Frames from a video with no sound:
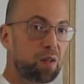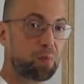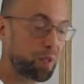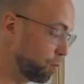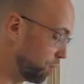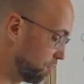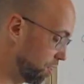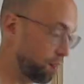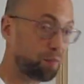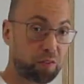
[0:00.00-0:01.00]
We would
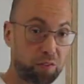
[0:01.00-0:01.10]
have